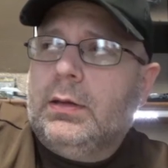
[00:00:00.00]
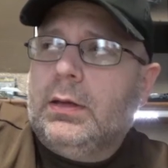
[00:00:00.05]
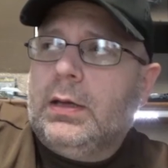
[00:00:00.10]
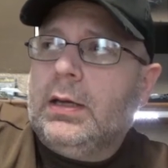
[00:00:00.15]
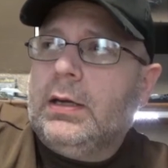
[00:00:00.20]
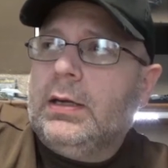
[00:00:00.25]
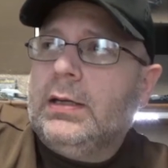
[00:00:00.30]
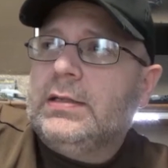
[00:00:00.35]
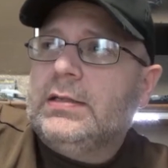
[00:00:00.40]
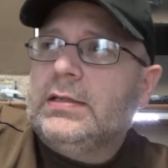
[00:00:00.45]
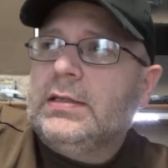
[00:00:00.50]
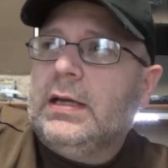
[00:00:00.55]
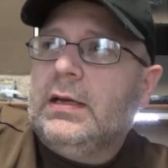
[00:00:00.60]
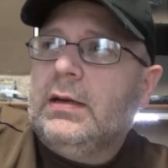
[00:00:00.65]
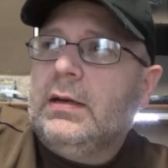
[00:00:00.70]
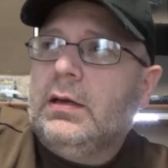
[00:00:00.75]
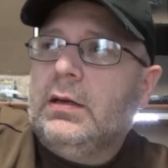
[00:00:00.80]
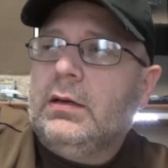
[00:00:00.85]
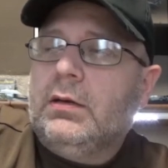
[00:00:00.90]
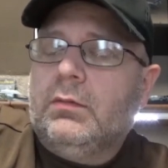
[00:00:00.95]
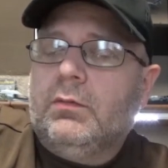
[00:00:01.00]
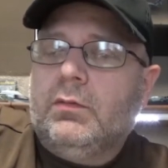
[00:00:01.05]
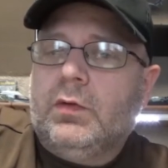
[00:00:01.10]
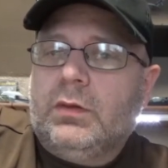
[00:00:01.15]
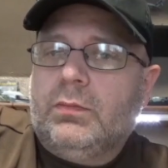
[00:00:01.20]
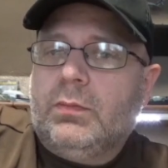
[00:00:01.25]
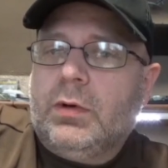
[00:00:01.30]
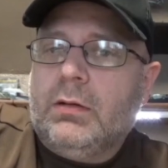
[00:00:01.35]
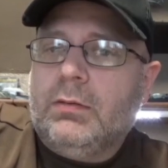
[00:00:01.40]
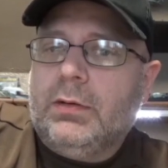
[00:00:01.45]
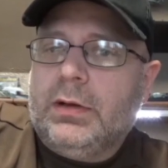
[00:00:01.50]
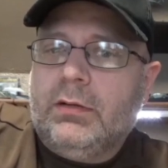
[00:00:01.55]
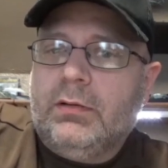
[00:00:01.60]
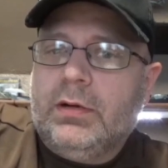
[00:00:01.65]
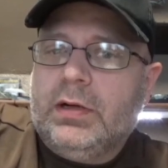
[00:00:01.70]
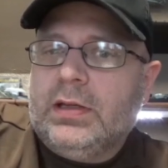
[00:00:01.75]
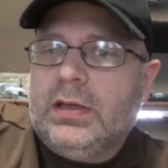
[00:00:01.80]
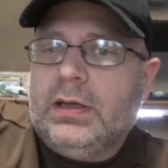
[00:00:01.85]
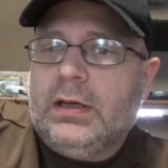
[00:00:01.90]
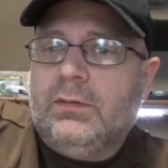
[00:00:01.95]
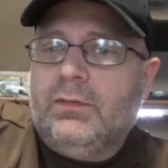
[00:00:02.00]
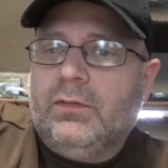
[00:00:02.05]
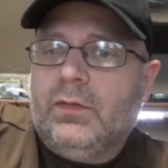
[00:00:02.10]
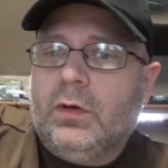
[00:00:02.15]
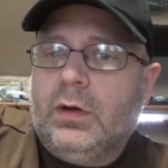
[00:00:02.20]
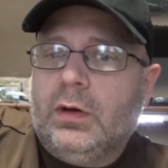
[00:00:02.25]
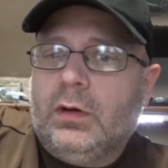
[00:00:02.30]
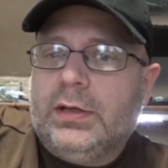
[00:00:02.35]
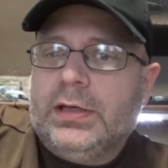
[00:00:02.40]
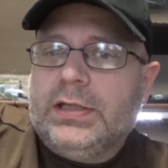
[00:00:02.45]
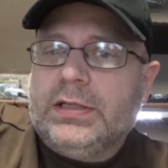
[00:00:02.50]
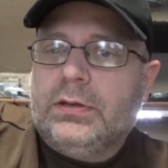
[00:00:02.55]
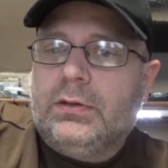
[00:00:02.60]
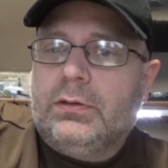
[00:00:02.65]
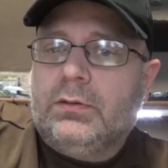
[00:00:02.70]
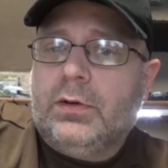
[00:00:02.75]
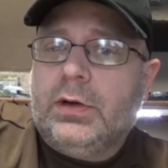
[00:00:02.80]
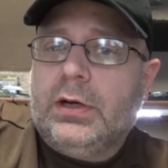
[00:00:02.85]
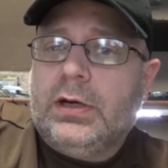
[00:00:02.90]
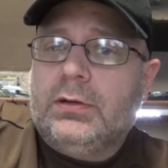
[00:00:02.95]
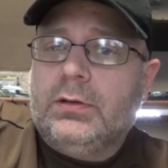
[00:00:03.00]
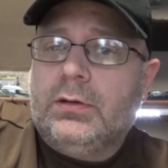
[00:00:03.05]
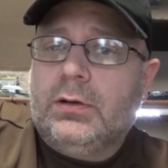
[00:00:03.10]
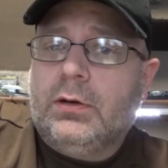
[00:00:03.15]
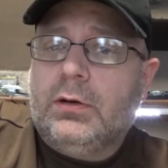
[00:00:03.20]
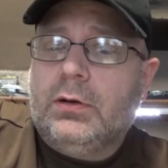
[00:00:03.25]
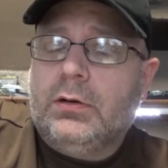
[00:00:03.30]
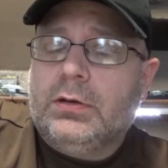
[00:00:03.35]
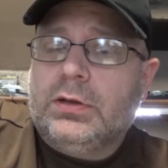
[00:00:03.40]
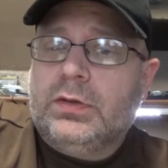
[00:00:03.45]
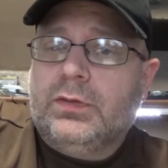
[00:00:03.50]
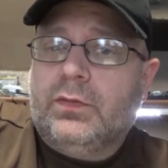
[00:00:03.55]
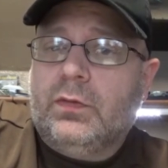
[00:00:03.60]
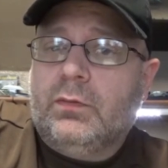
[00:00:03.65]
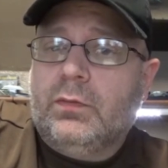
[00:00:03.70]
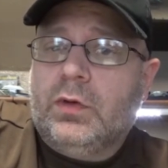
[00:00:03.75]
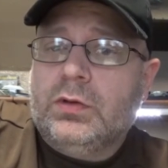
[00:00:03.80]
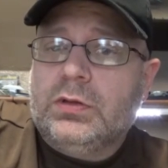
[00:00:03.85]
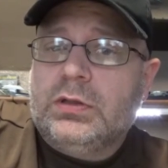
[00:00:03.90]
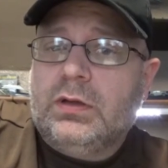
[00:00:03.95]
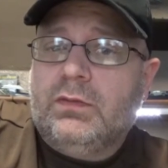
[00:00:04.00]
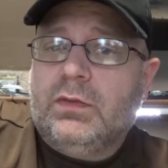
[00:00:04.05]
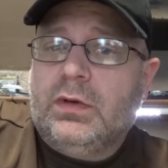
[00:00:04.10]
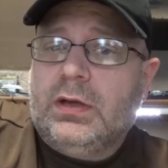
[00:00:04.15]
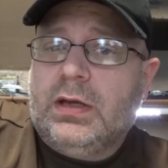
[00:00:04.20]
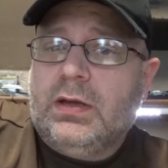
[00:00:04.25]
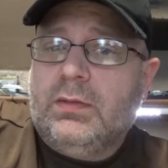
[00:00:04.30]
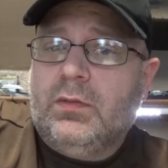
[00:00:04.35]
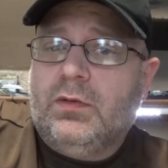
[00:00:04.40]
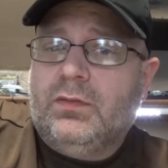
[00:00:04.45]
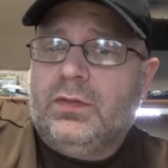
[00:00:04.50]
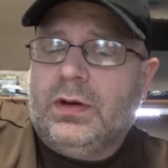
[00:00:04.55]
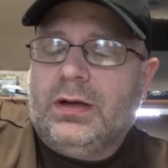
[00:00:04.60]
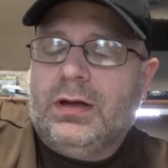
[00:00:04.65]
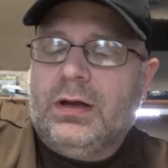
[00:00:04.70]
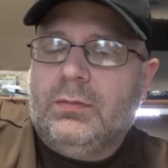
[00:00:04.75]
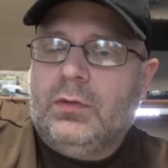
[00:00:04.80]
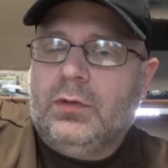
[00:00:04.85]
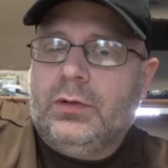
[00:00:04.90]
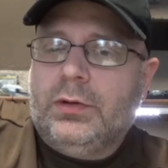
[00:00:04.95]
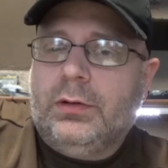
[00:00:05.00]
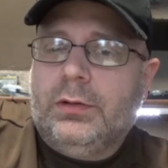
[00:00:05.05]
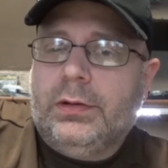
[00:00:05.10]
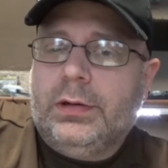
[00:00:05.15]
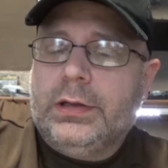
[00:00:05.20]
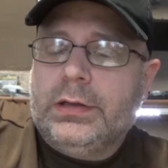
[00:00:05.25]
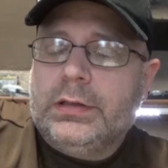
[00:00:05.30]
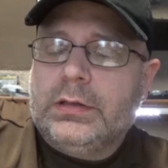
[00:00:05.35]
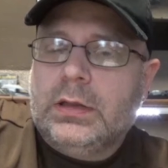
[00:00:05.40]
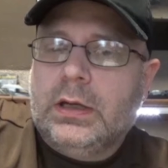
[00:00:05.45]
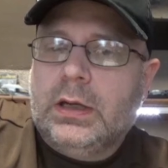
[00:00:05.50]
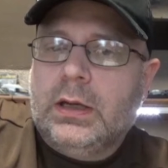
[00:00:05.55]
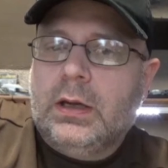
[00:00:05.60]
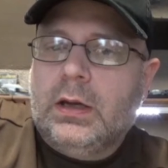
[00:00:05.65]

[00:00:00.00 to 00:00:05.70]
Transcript: and he stayed hidden with probably everything for at least 3 turns for most of it. He moved a couple units,